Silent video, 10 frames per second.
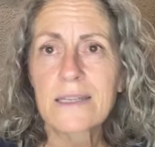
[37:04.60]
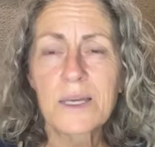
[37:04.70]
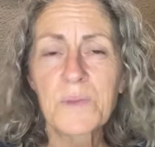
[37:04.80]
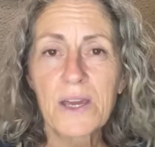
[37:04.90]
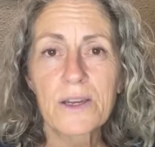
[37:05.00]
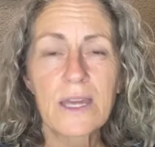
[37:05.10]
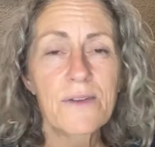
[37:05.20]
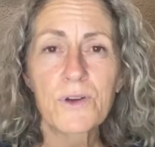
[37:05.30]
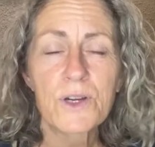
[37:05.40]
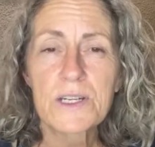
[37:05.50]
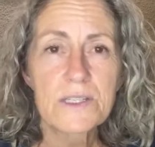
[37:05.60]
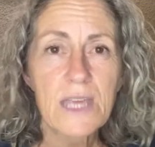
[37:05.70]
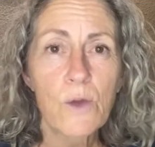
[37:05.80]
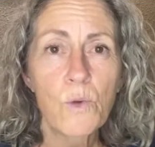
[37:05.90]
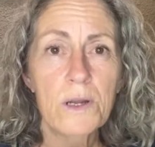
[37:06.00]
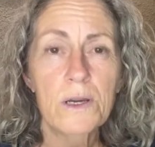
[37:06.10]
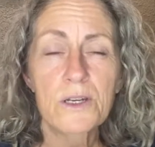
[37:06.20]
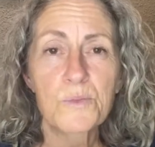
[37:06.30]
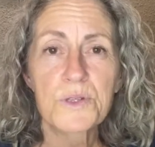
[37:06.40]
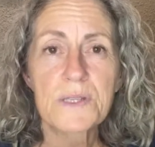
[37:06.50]
I'm not ever going to say
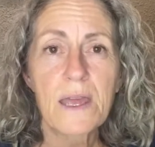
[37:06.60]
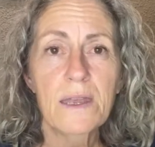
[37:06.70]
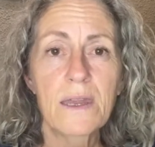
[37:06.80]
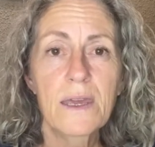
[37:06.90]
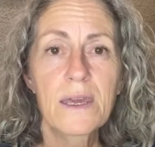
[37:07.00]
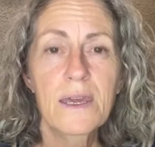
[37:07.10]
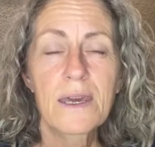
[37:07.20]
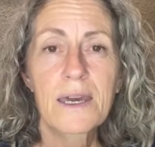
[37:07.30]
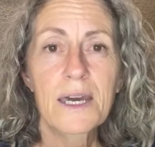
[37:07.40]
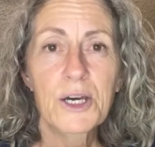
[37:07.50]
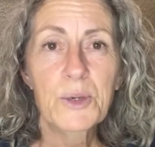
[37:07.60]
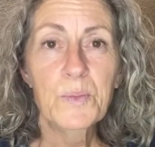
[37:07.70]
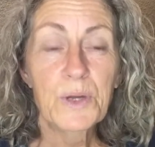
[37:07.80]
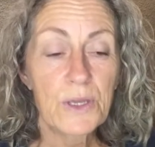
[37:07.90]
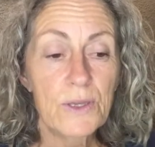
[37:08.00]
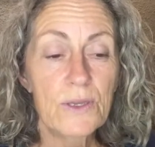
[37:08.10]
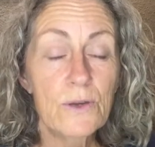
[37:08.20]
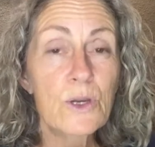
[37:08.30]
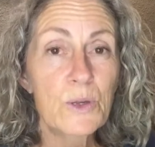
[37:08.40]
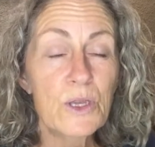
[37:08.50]
100%, but
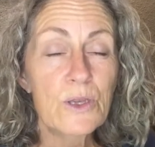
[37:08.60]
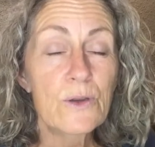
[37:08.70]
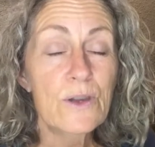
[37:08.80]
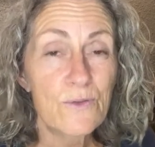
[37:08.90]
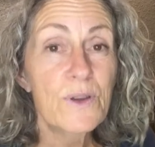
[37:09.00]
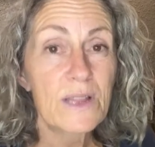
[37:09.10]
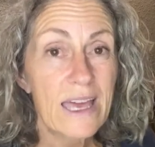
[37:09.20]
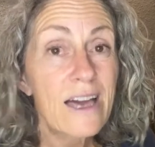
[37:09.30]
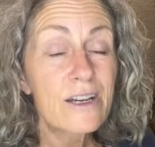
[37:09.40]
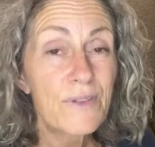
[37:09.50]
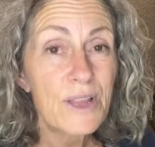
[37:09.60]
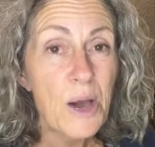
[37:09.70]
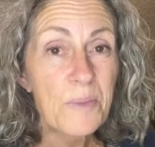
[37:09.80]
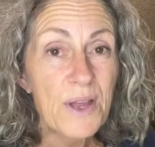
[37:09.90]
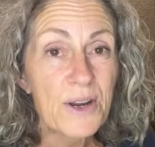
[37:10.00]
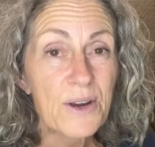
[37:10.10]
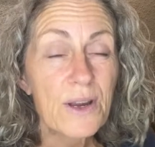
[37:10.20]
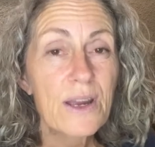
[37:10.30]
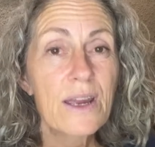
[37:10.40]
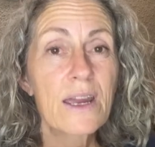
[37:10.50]
you can feel a heck of a lot better
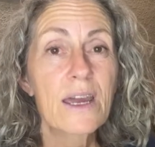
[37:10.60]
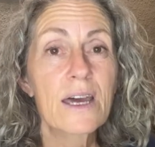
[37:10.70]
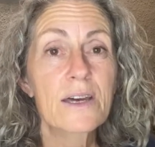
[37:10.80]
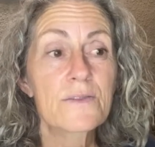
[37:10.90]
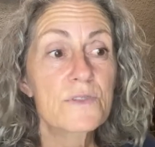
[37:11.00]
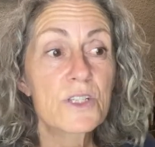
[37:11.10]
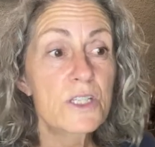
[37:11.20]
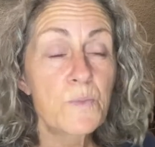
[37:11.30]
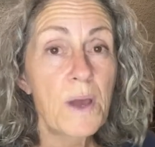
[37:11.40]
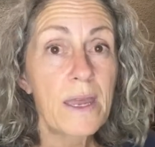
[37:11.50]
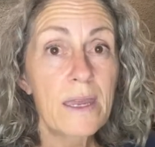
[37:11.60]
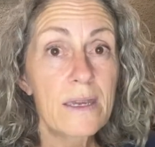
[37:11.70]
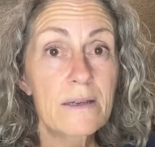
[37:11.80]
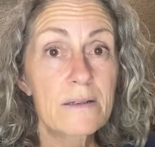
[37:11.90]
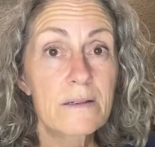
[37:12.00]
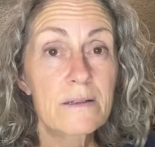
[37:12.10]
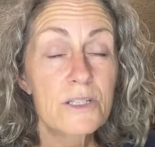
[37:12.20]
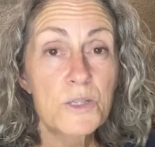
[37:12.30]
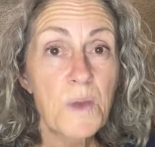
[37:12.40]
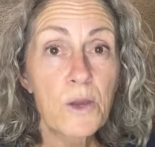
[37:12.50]
just by
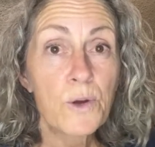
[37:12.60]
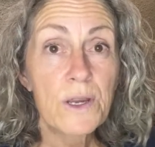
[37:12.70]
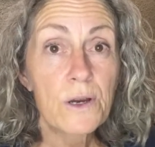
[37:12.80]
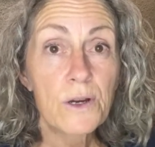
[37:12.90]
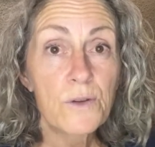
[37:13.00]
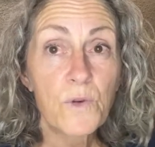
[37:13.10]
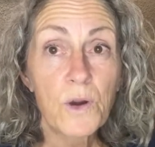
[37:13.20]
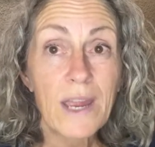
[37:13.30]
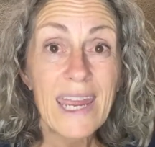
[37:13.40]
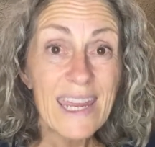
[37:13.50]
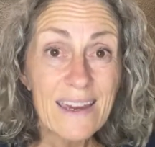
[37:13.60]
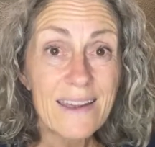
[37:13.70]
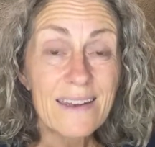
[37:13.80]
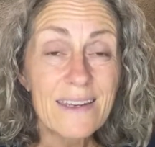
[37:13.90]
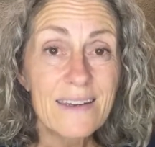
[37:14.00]
going carnivore, and